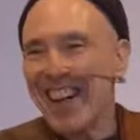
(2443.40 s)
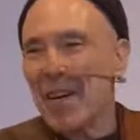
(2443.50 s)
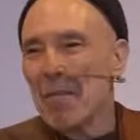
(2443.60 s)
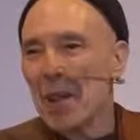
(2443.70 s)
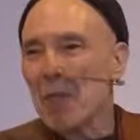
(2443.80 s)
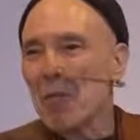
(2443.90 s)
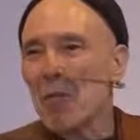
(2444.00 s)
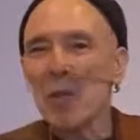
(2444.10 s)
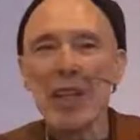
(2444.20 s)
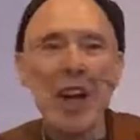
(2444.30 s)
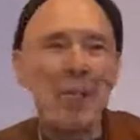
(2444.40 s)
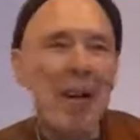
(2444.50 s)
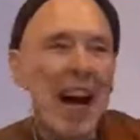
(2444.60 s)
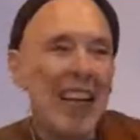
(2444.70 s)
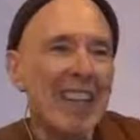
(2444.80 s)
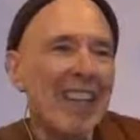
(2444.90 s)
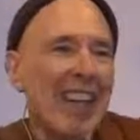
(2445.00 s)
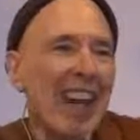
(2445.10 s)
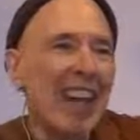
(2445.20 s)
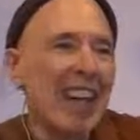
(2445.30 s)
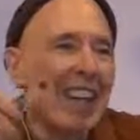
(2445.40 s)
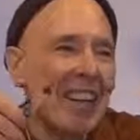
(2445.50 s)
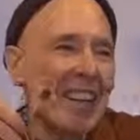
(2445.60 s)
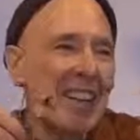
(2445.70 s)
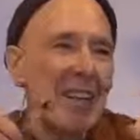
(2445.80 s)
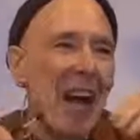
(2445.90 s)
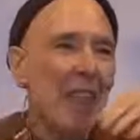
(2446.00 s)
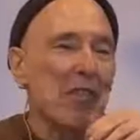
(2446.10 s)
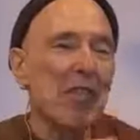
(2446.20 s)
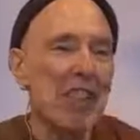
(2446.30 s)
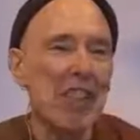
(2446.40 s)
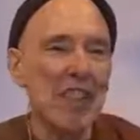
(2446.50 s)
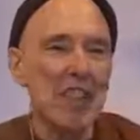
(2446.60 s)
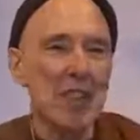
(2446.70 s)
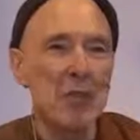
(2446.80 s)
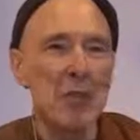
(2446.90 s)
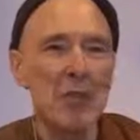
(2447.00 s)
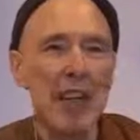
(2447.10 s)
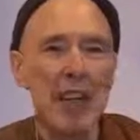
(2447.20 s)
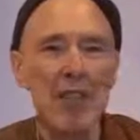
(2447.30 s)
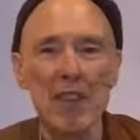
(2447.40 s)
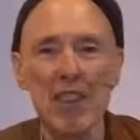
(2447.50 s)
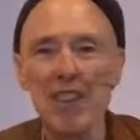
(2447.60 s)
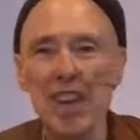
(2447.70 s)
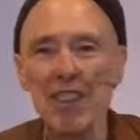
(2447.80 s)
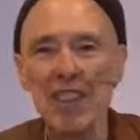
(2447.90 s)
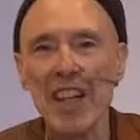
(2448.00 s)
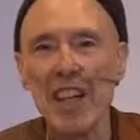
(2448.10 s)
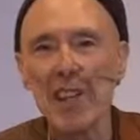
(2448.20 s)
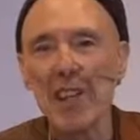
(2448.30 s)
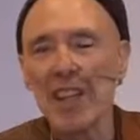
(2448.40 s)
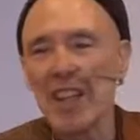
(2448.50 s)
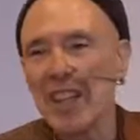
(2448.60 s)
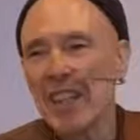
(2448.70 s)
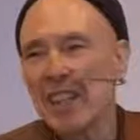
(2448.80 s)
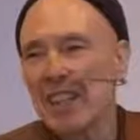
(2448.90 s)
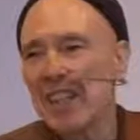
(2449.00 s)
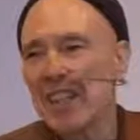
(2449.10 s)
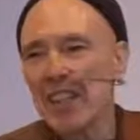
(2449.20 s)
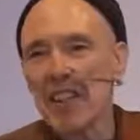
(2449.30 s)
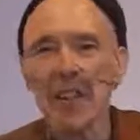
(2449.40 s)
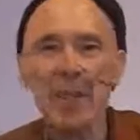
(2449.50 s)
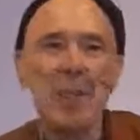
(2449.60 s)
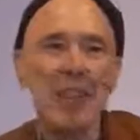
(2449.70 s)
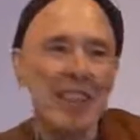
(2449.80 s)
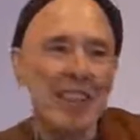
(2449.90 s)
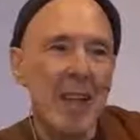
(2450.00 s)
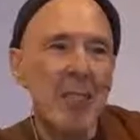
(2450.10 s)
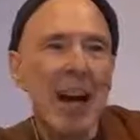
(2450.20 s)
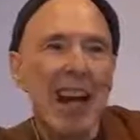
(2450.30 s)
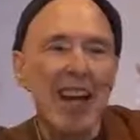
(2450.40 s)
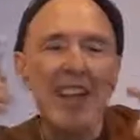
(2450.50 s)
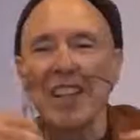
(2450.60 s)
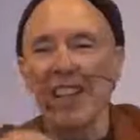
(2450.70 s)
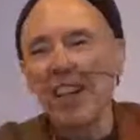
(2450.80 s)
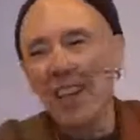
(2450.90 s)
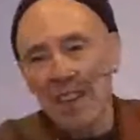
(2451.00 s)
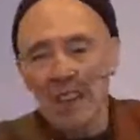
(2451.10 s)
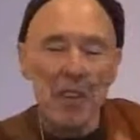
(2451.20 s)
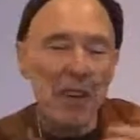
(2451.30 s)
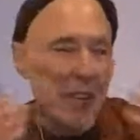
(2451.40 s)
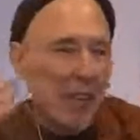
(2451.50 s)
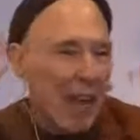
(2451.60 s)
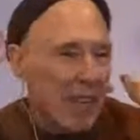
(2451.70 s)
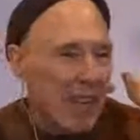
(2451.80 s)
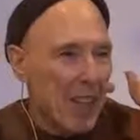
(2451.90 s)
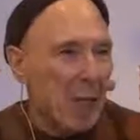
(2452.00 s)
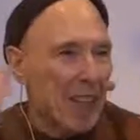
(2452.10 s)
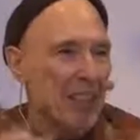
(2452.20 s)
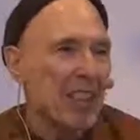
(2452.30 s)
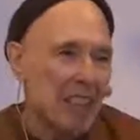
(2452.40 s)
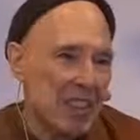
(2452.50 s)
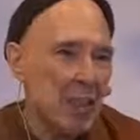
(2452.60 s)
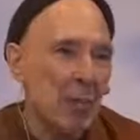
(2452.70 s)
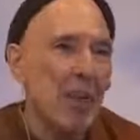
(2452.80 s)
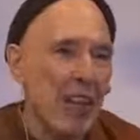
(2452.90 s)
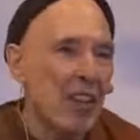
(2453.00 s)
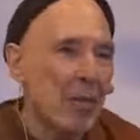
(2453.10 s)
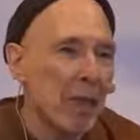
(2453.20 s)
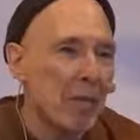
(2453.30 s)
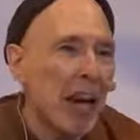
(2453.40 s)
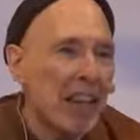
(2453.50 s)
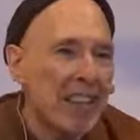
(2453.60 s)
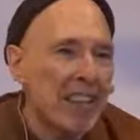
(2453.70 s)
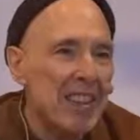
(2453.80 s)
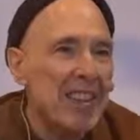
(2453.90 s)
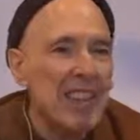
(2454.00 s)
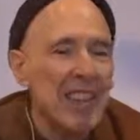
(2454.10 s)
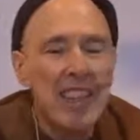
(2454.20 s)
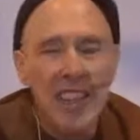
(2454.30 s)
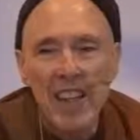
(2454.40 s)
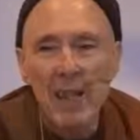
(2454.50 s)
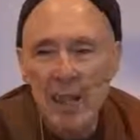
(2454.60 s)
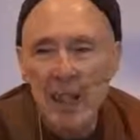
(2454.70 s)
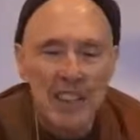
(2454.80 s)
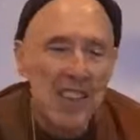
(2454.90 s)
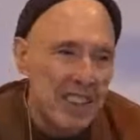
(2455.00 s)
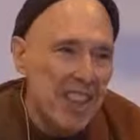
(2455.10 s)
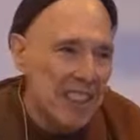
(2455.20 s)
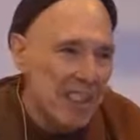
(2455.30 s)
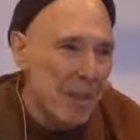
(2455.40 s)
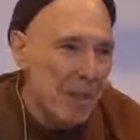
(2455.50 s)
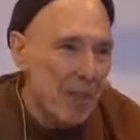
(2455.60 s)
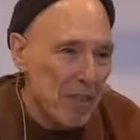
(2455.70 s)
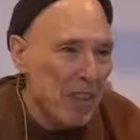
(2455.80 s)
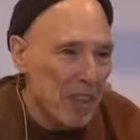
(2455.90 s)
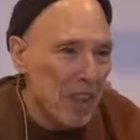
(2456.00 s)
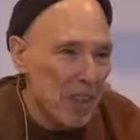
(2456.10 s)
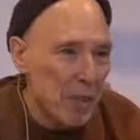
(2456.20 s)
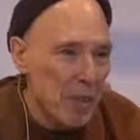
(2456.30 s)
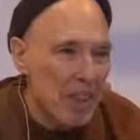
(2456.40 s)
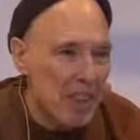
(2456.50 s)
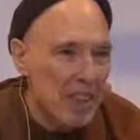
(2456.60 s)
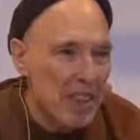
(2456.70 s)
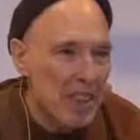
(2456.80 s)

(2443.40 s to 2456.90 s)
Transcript: But we come back at the end of, after the lunch. We'll break for the lunch now. And so then please come back, and then if you have any questions, you bear them in mind, and then we can discuss them after the lunch period.